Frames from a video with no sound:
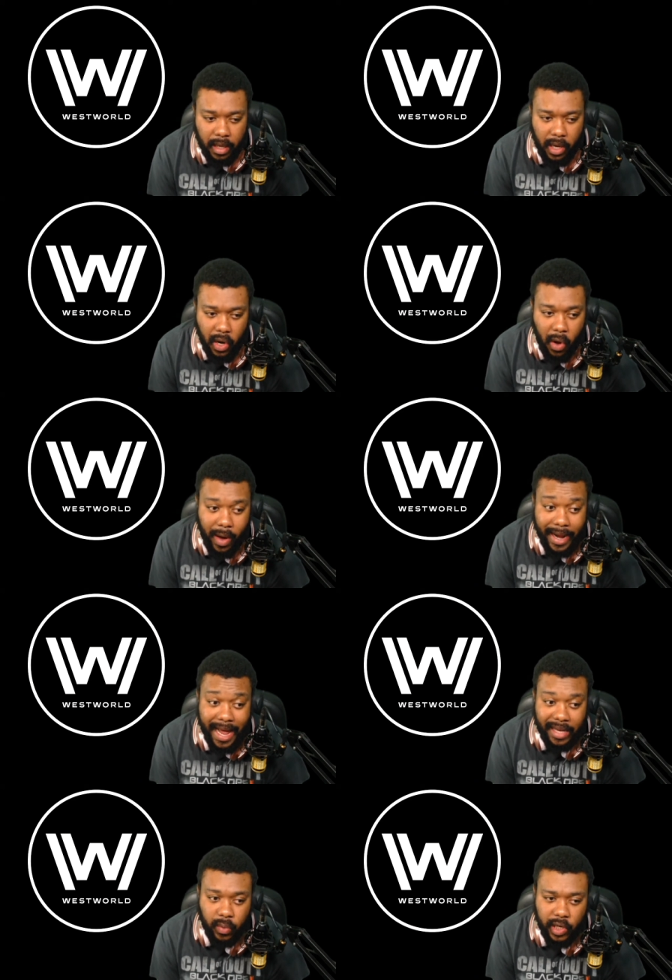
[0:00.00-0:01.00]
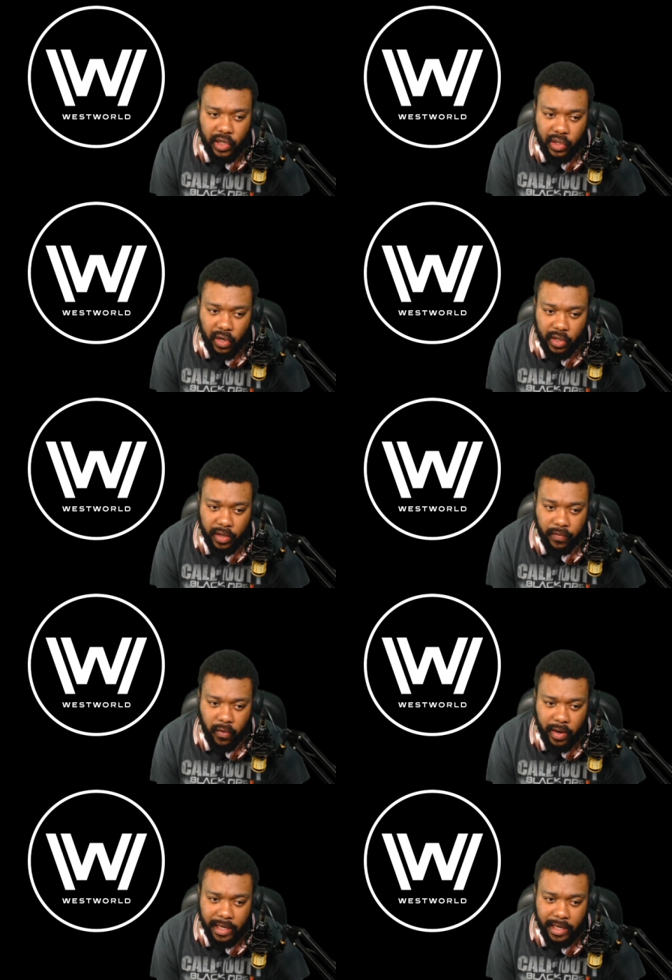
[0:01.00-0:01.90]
You know, and that's what he's searching for.